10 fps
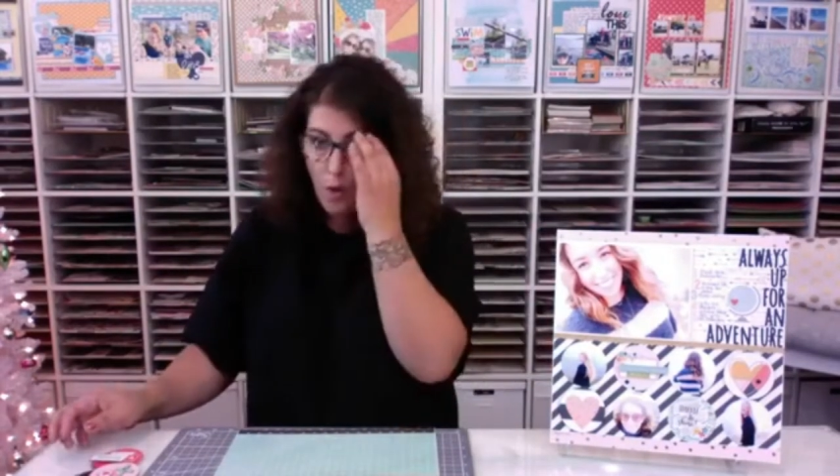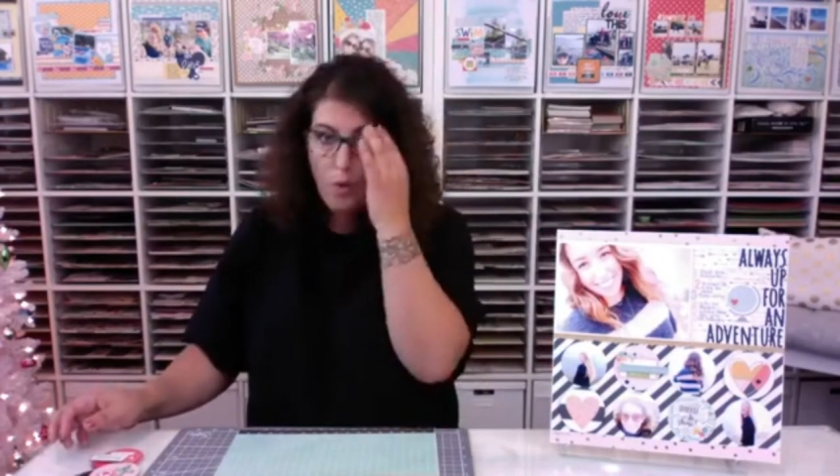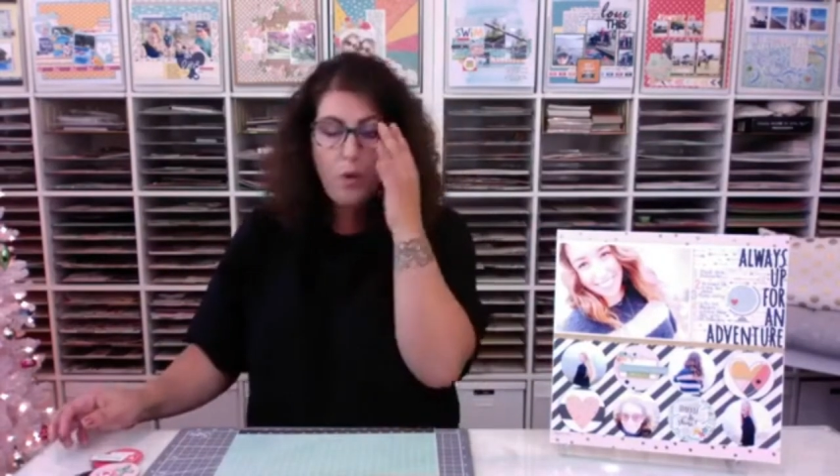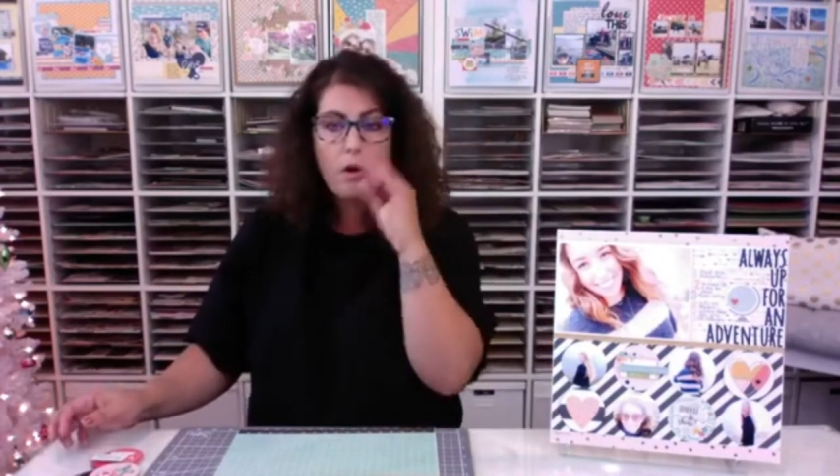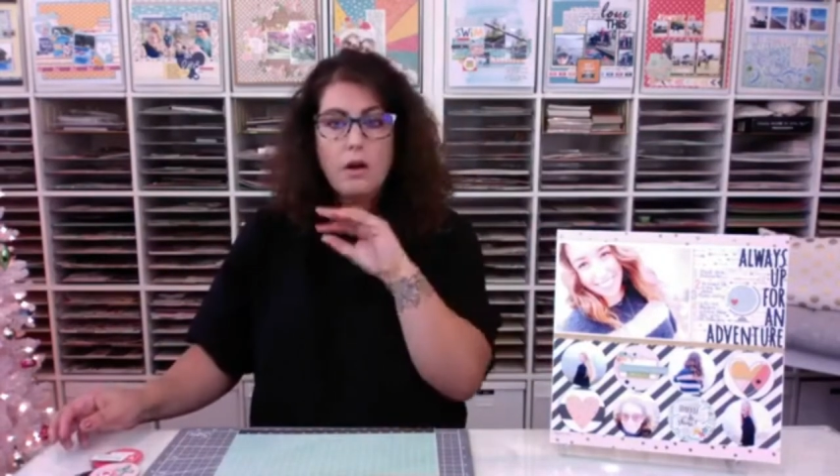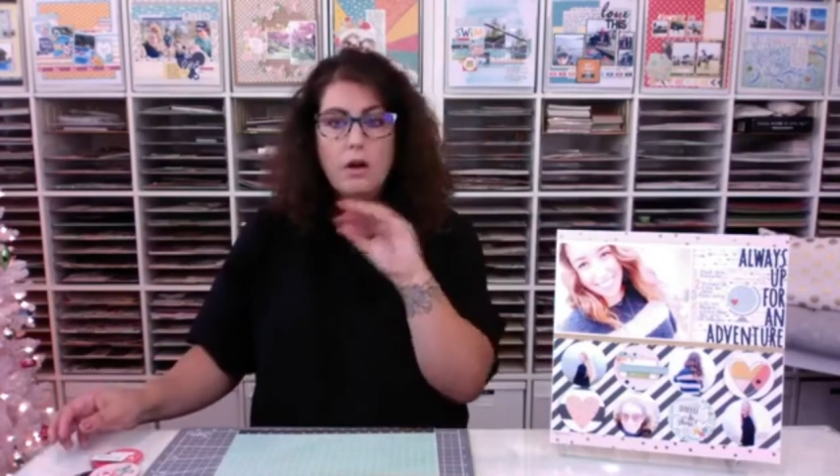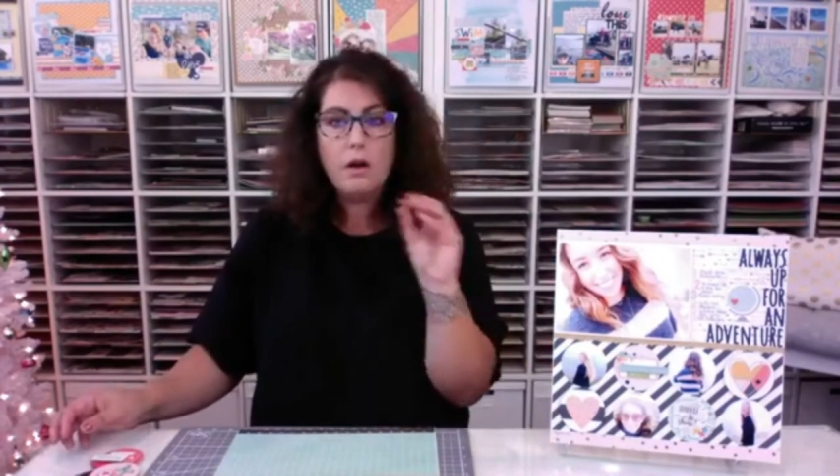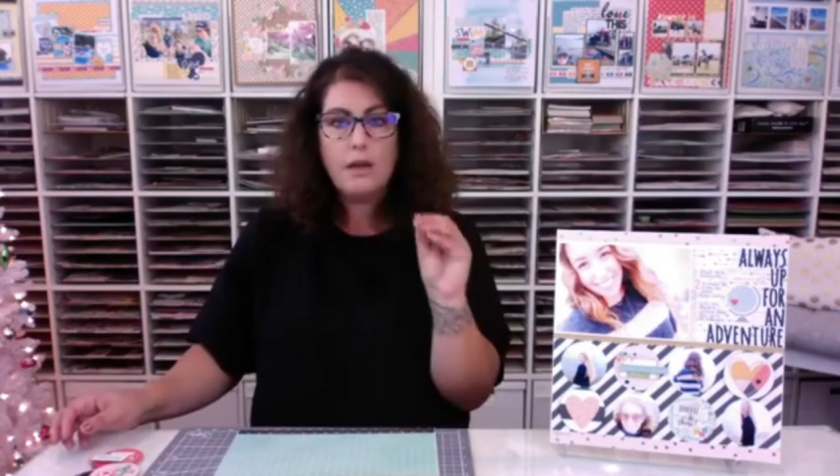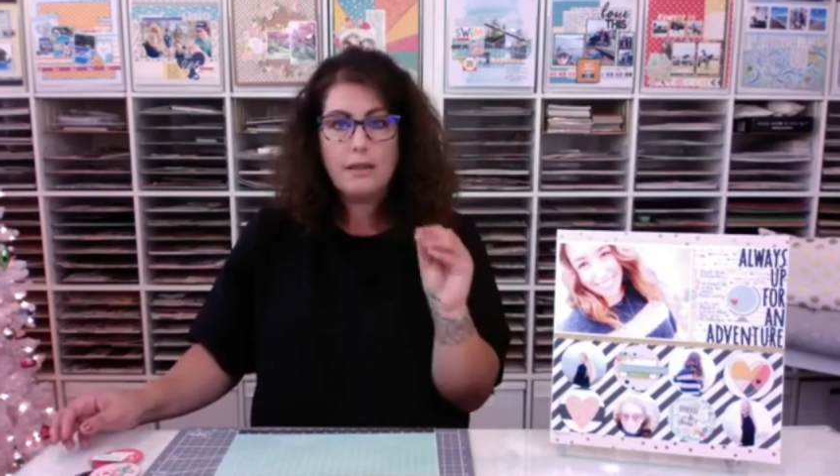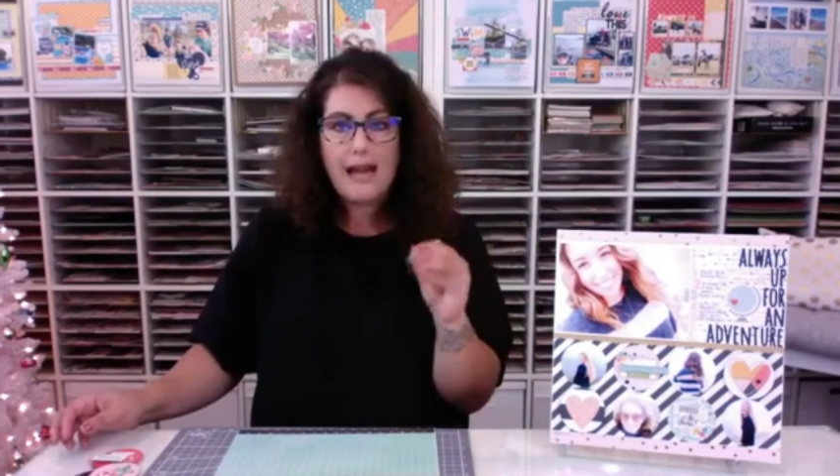or
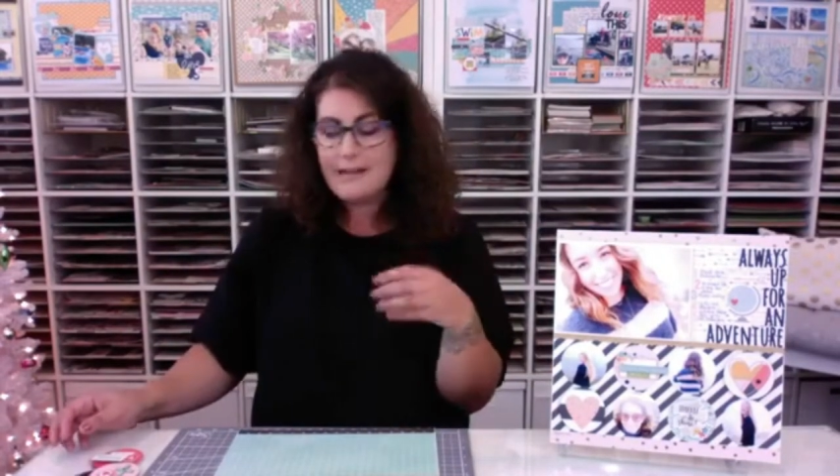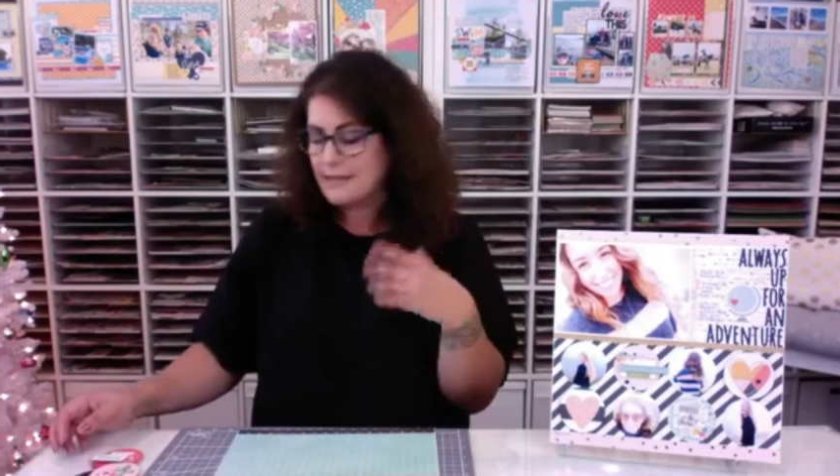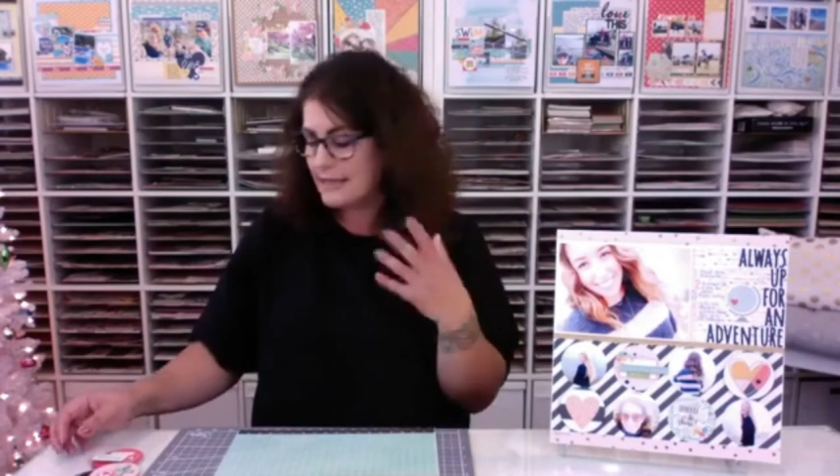a glass.